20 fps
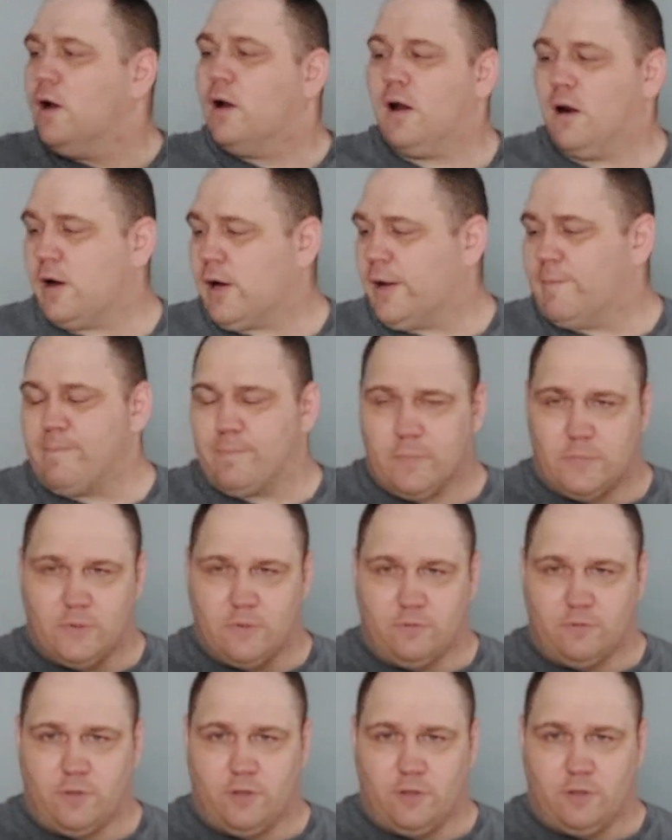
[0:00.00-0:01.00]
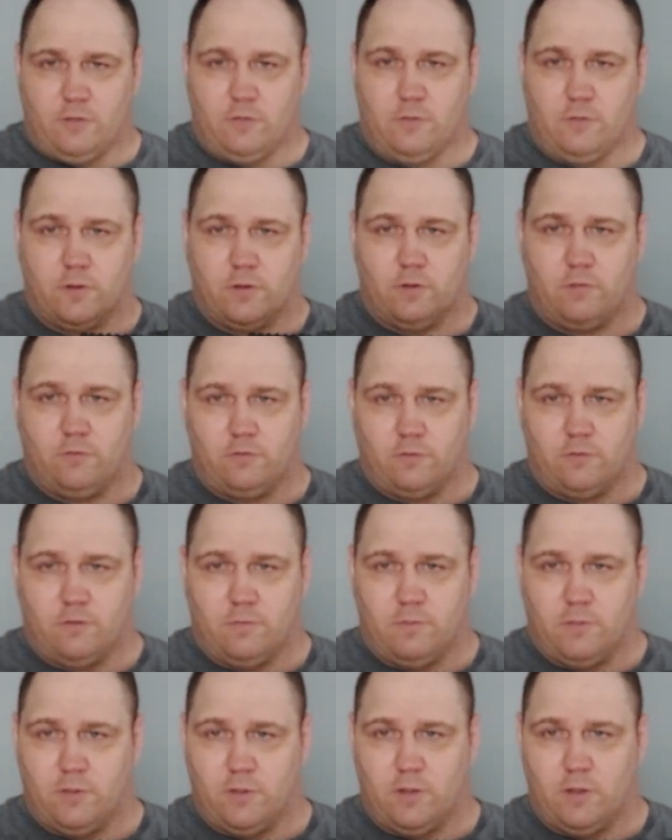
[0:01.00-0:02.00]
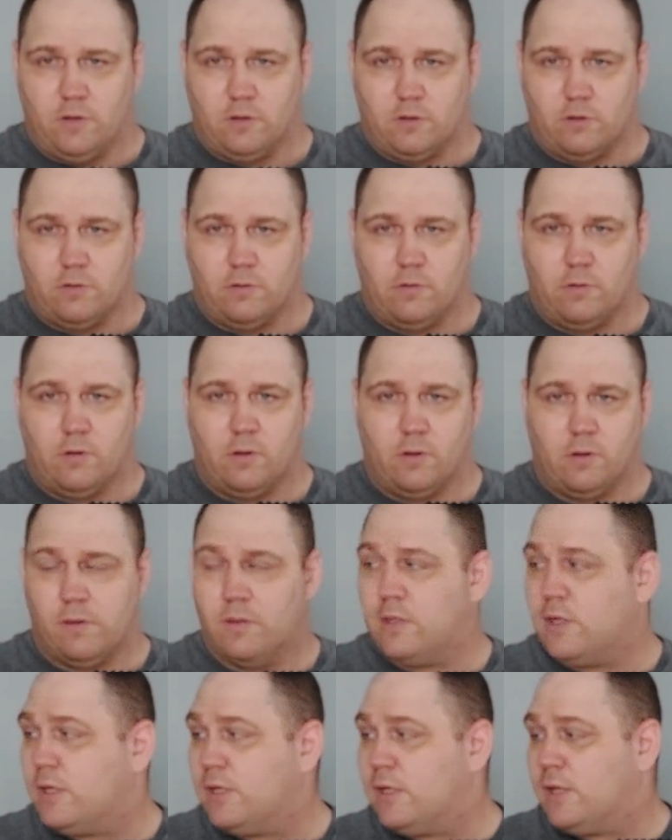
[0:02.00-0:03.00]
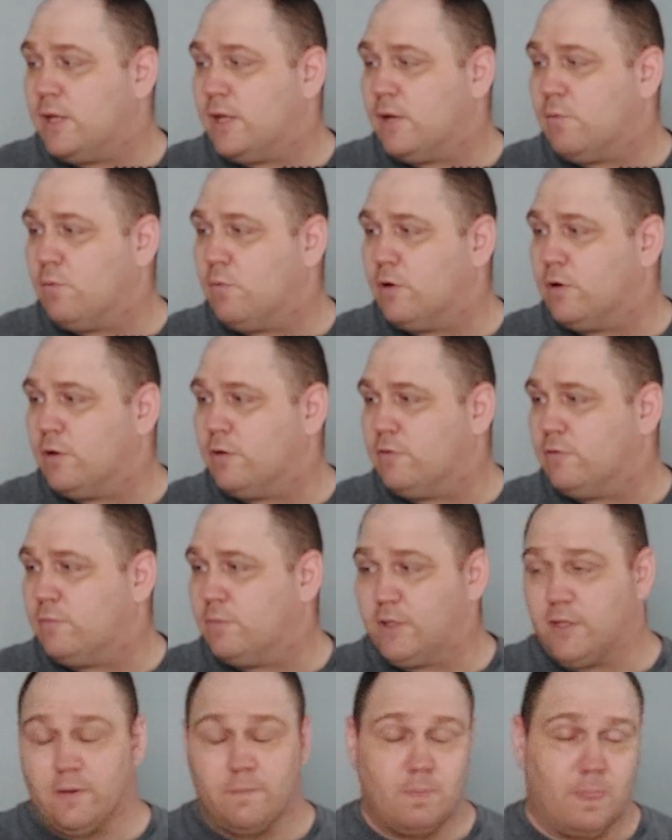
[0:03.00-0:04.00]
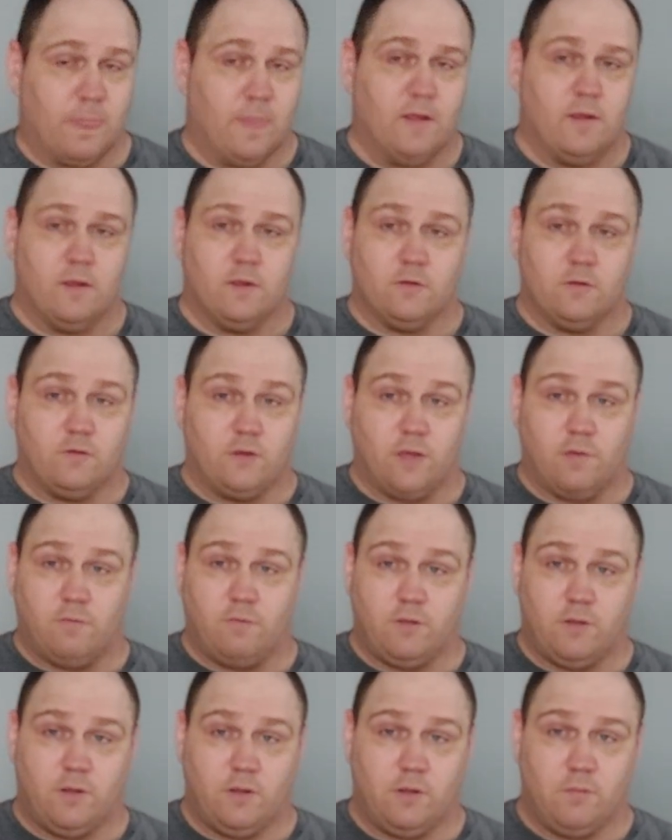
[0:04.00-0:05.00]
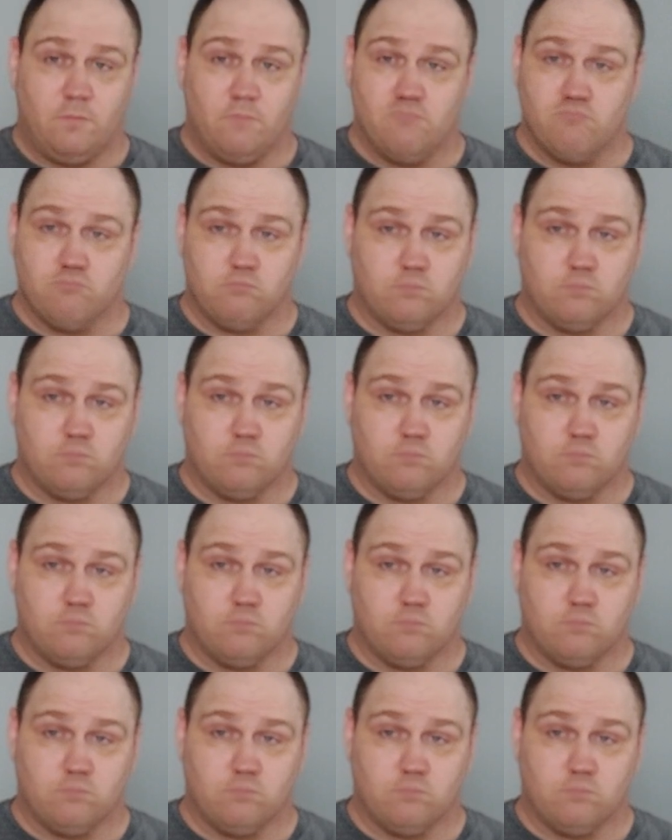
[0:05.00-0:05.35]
Alright, let's get into it because this is going to be longer than I want it to be. Safety,